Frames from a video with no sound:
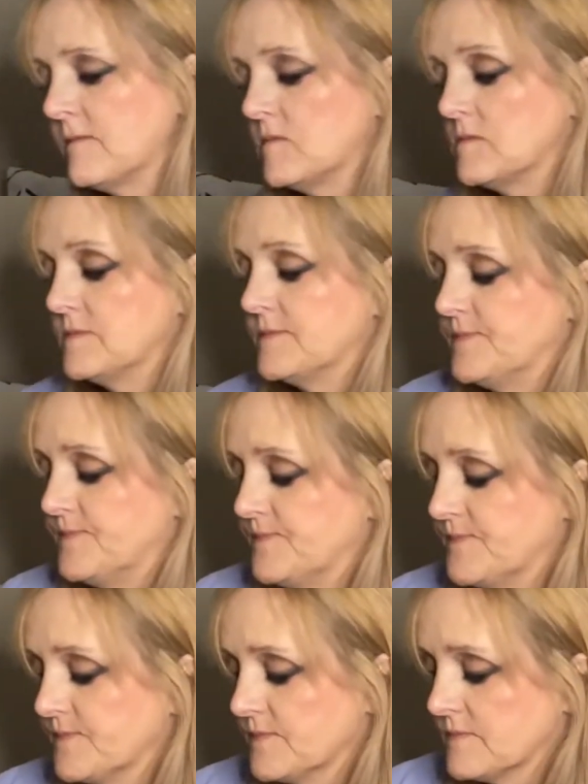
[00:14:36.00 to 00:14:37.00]

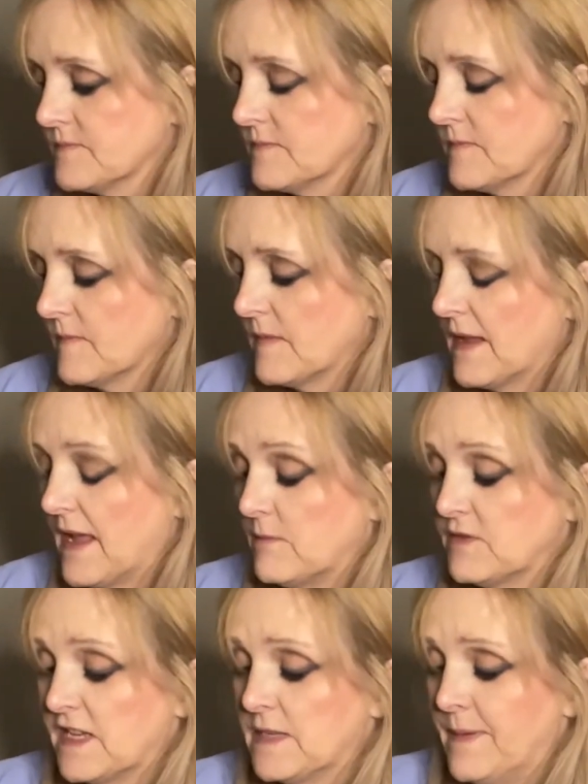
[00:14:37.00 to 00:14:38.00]
I
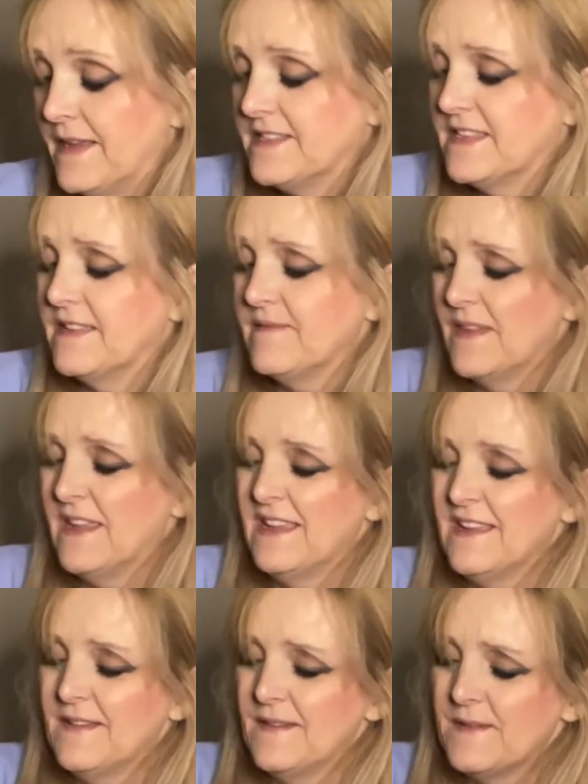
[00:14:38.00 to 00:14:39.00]
was
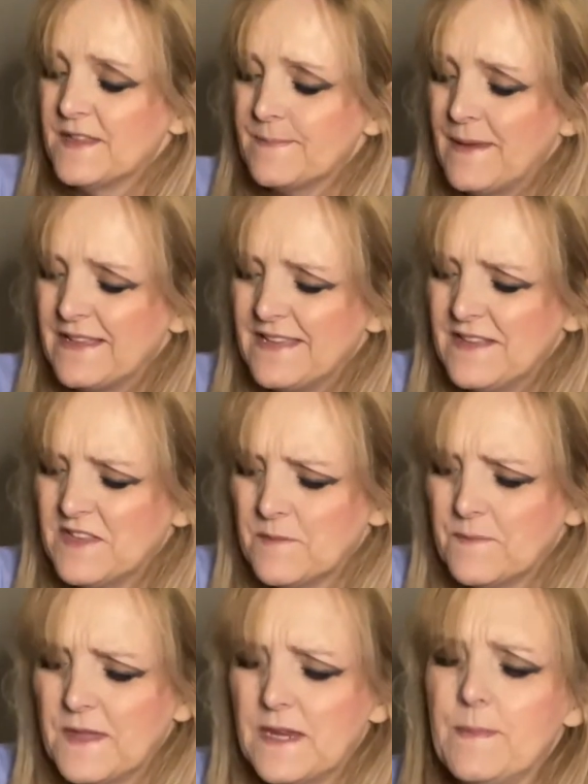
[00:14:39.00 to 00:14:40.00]
expecting
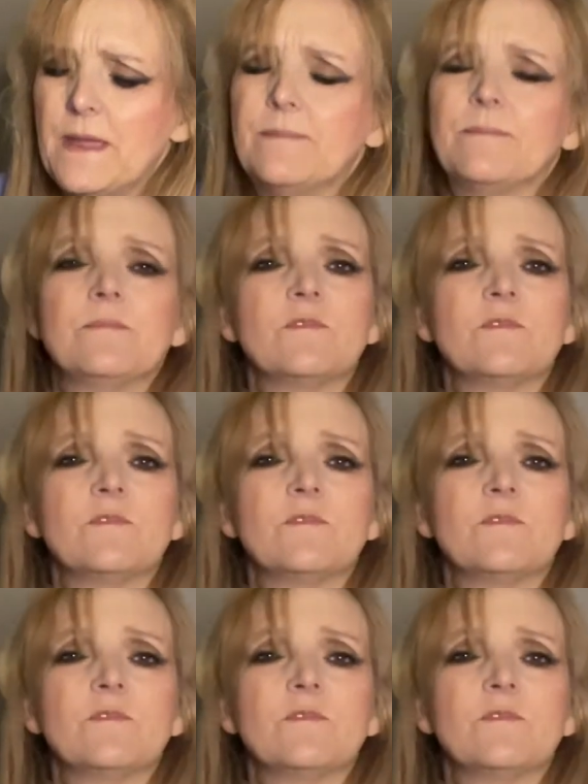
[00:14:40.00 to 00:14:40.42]
something a bit